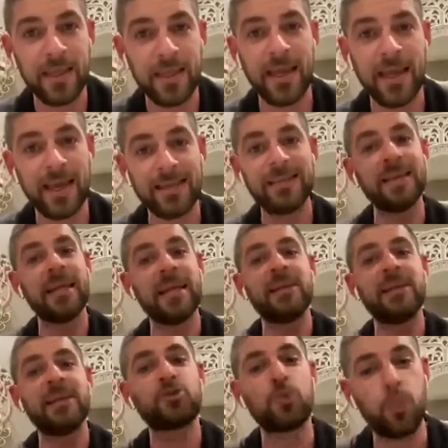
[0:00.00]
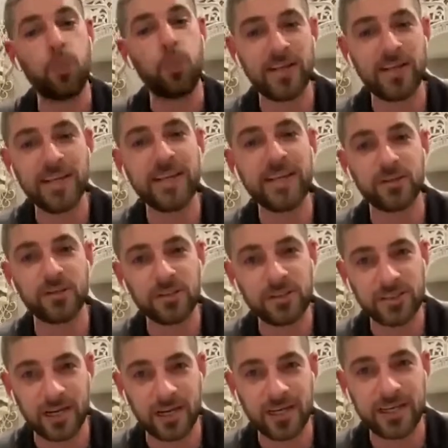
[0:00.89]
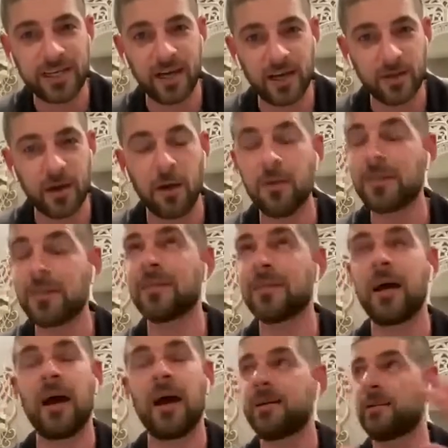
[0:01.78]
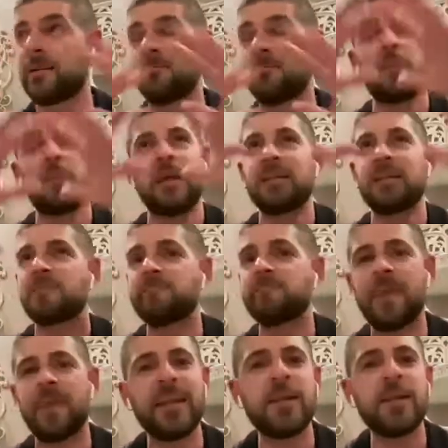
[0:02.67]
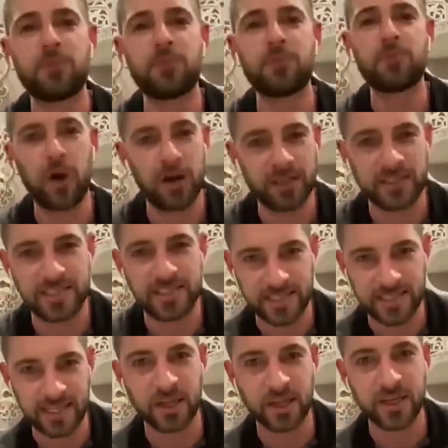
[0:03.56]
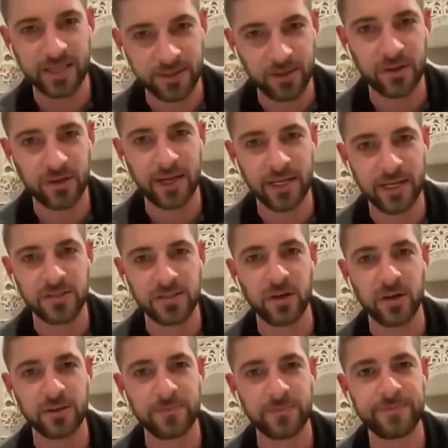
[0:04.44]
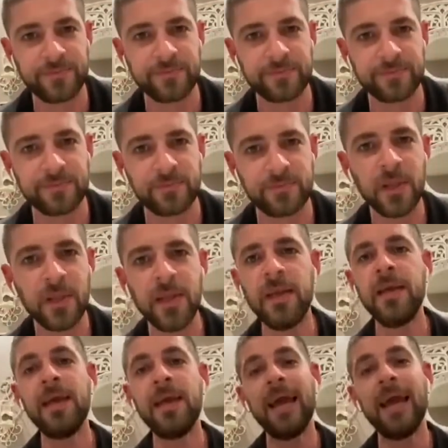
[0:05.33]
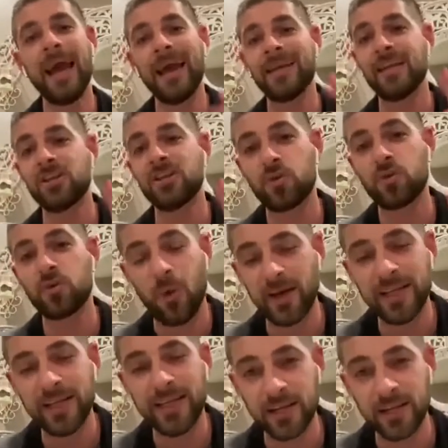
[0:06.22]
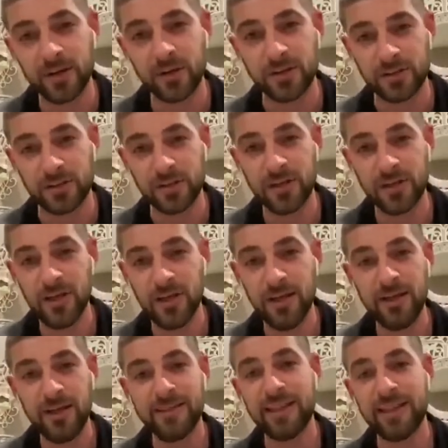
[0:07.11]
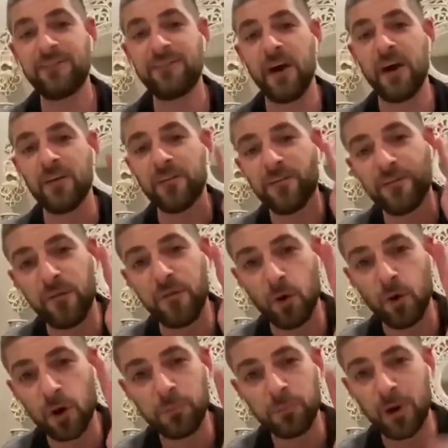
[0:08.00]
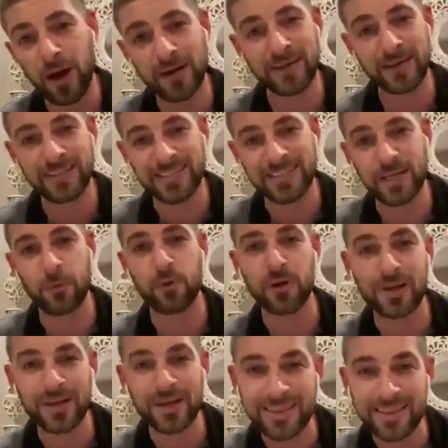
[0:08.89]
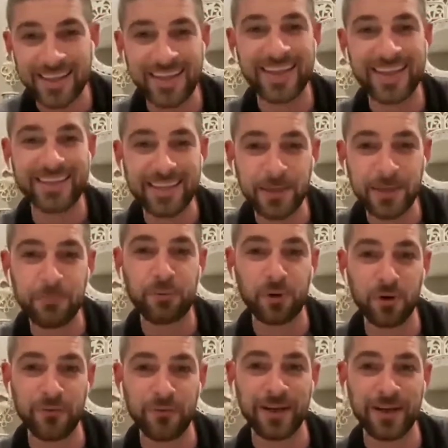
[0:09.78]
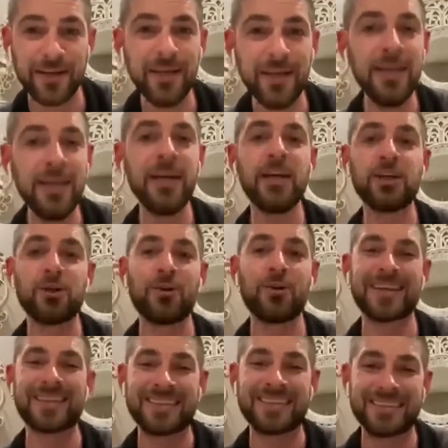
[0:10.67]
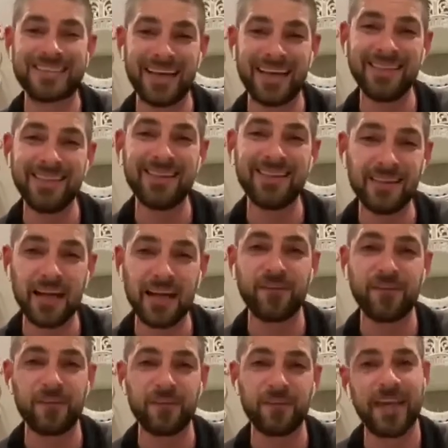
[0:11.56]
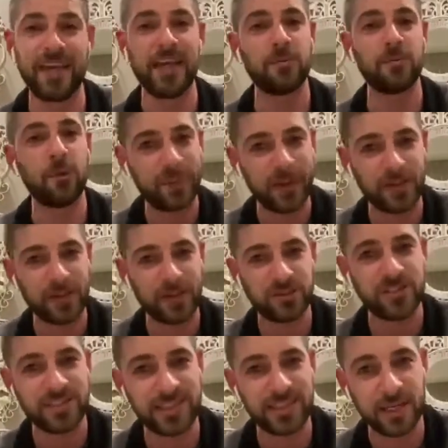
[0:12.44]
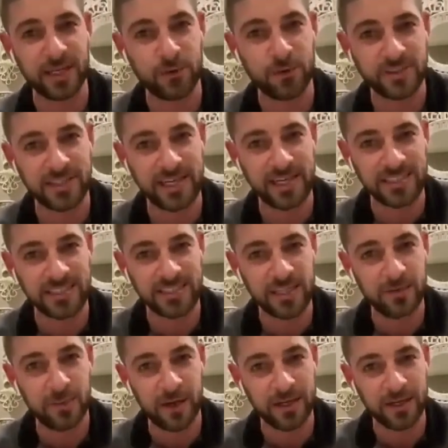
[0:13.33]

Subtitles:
And did a 20-year study on as many products as they could get their hands on. And in 20 years, they found 4 products that were clinically proven to extend the life of the animal patients that they were tested upon.